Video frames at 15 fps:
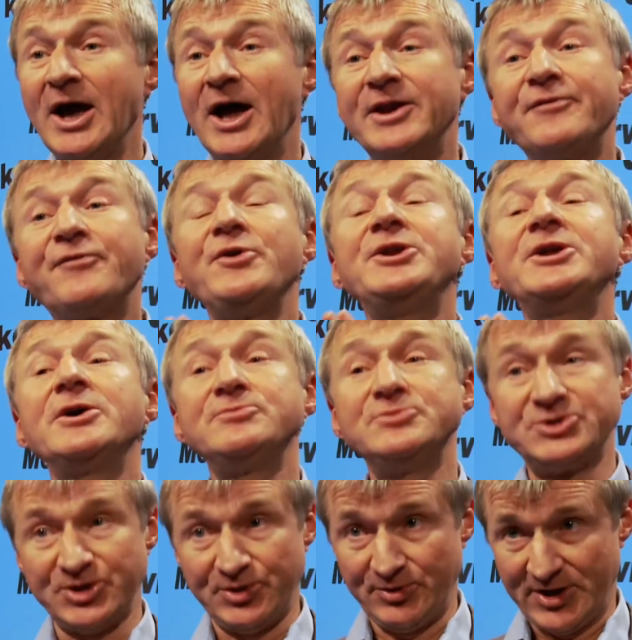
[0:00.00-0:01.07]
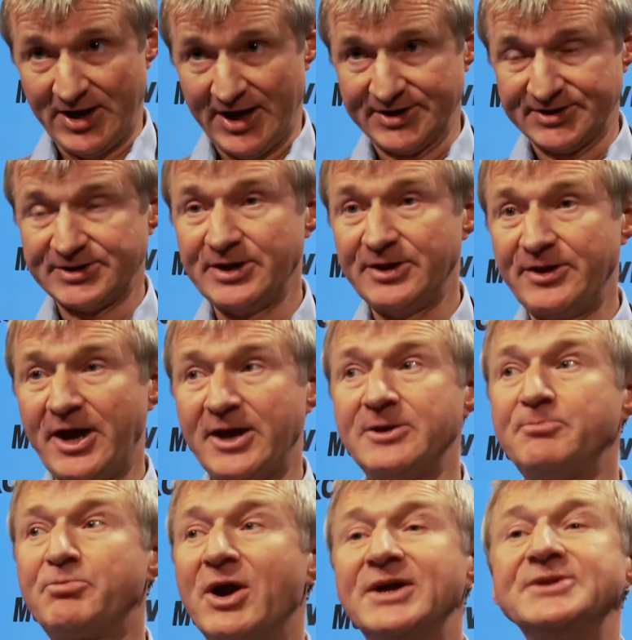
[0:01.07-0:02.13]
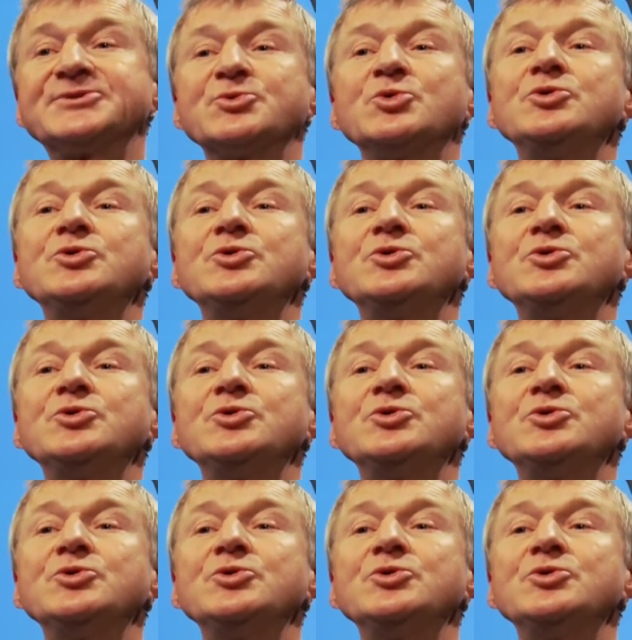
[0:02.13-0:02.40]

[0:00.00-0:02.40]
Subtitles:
And if we don't do that, then brands